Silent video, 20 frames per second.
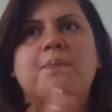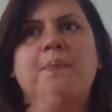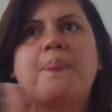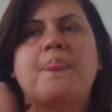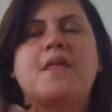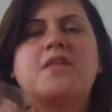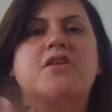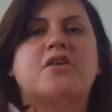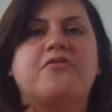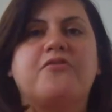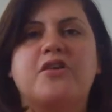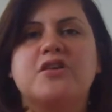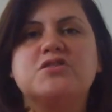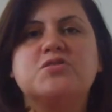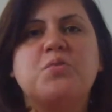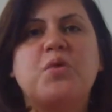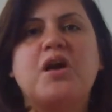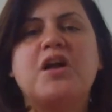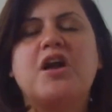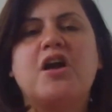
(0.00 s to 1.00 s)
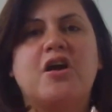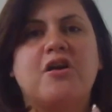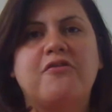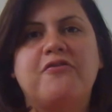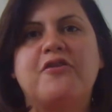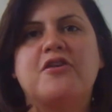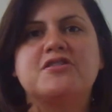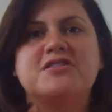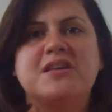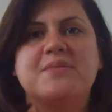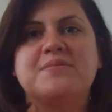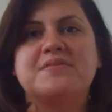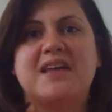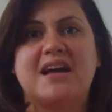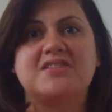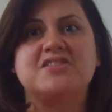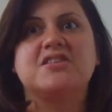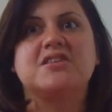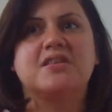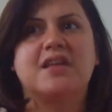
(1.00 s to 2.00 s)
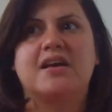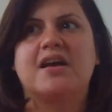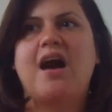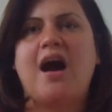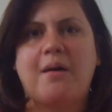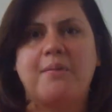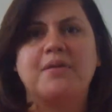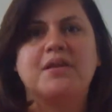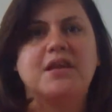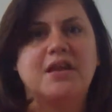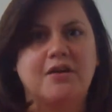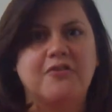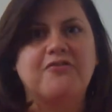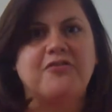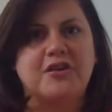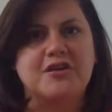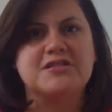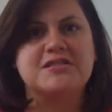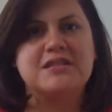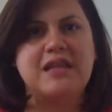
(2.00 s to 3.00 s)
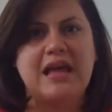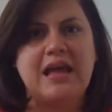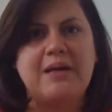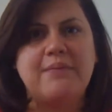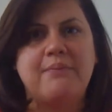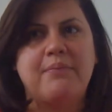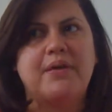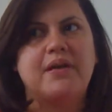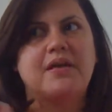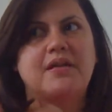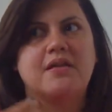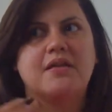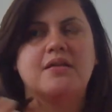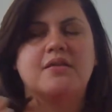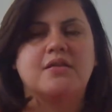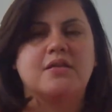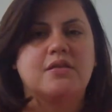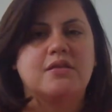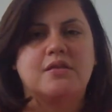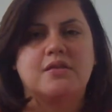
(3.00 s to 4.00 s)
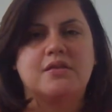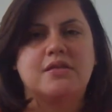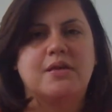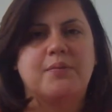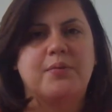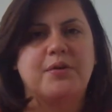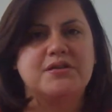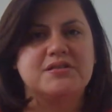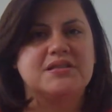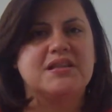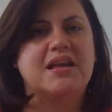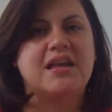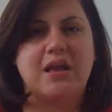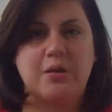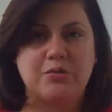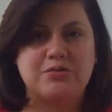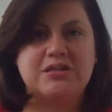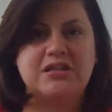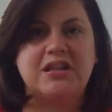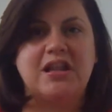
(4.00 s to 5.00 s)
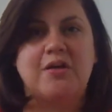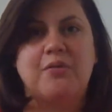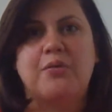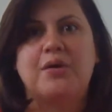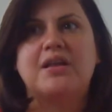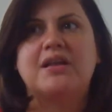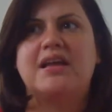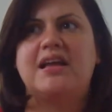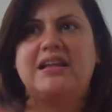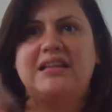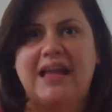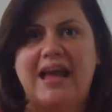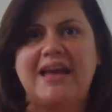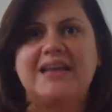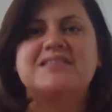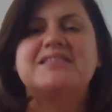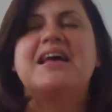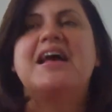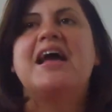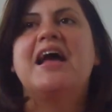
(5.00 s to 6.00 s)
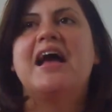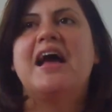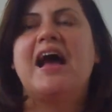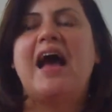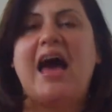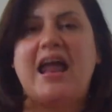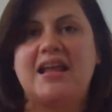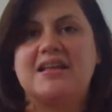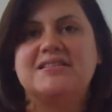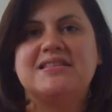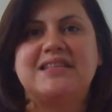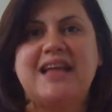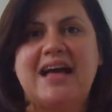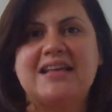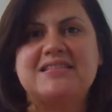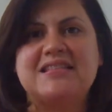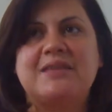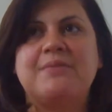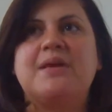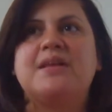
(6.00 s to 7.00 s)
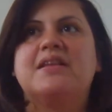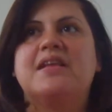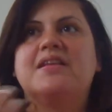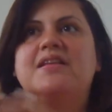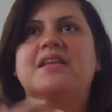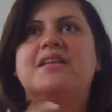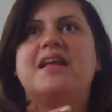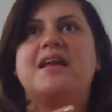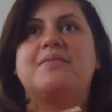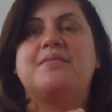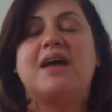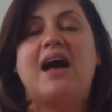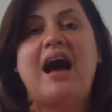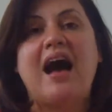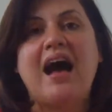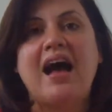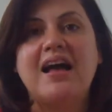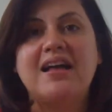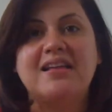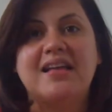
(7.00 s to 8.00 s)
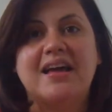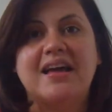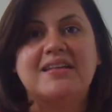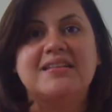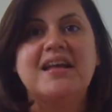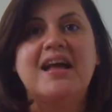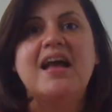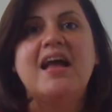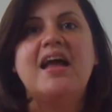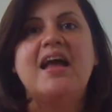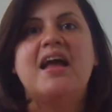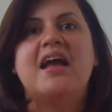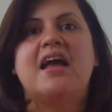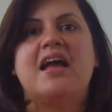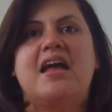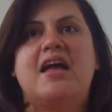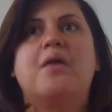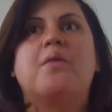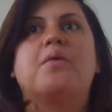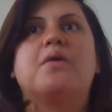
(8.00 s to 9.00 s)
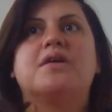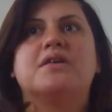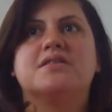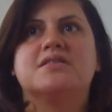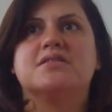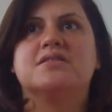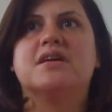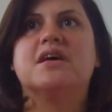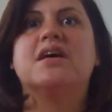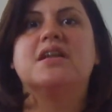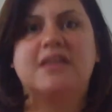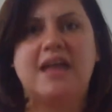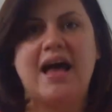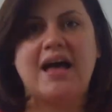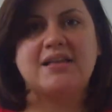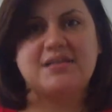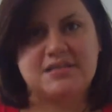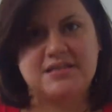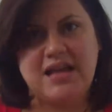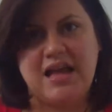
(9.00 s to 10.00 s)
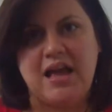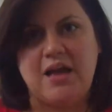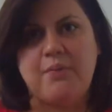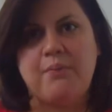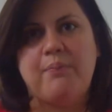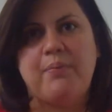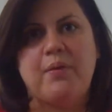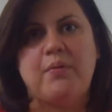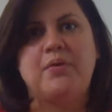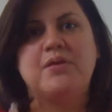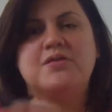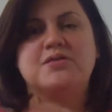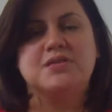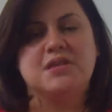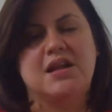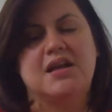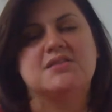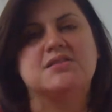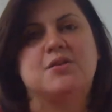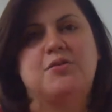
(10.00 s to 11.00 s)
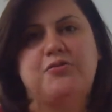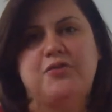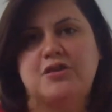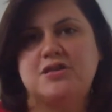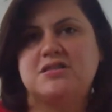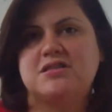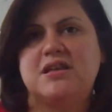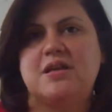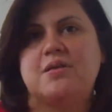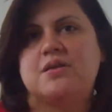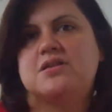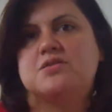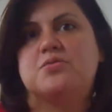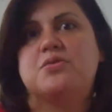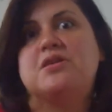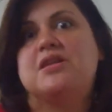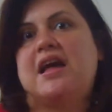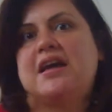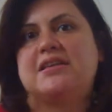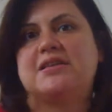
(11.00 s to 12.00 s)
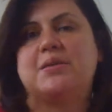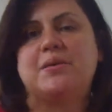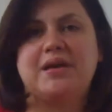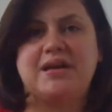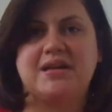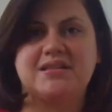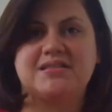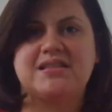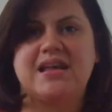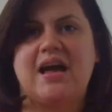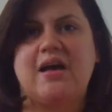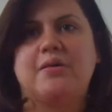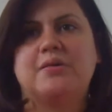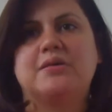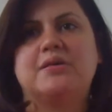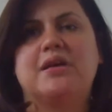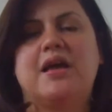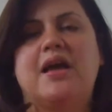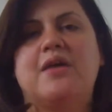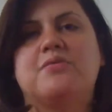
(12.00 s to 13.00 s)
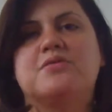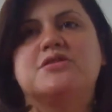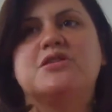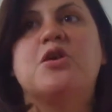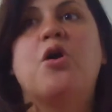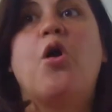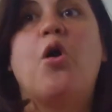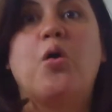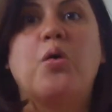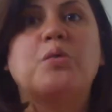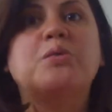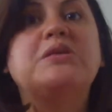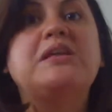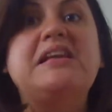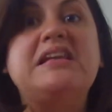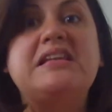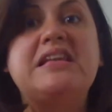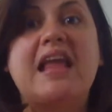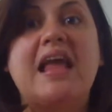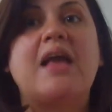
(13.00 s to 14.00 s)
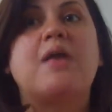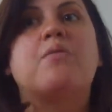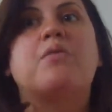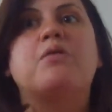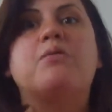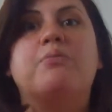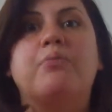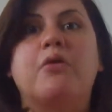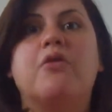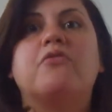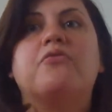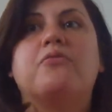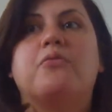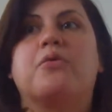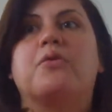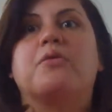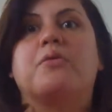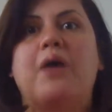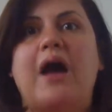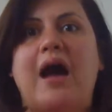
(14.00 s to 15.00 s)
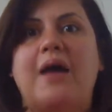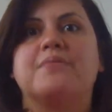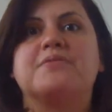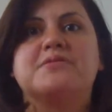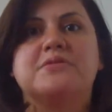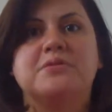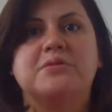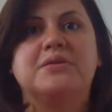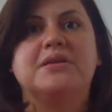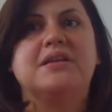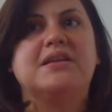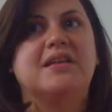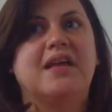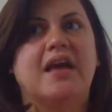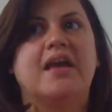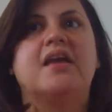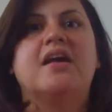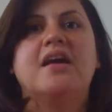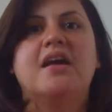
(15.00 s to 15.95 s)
the first one, her first name is actually like commonly a first name, but in the person that he was in love with, he likes, had as a last name. And then the name that I liked, it was a last name, but we used it as a first name because we liked the way it sounded. It was the only name we both were absolutely like,